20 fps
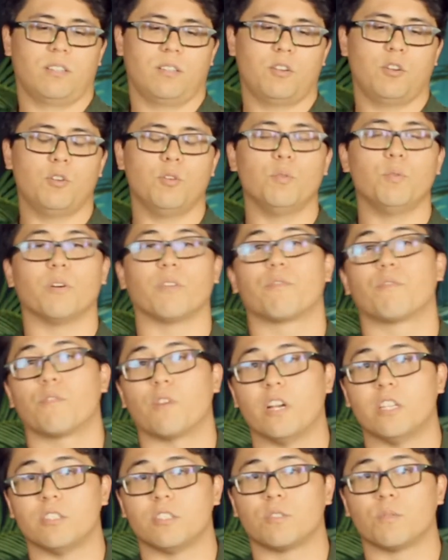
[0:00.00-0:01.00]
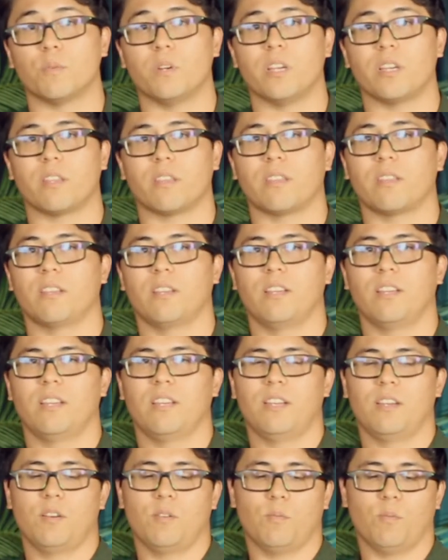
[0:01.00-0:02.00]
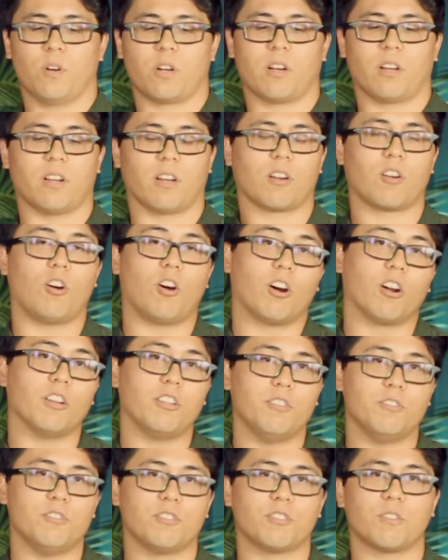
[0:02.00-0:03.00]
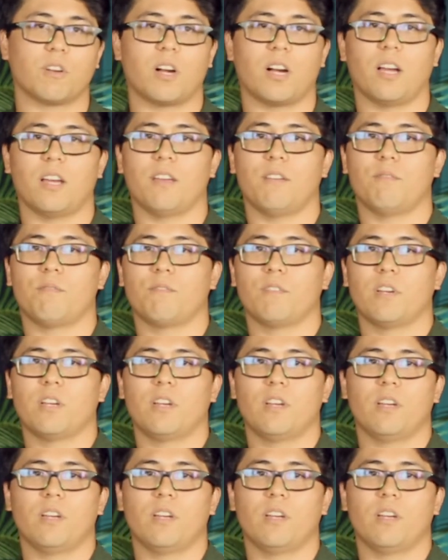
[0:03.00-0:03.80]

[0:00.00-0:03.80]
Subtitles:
who we're friends with, what kind of car you drive,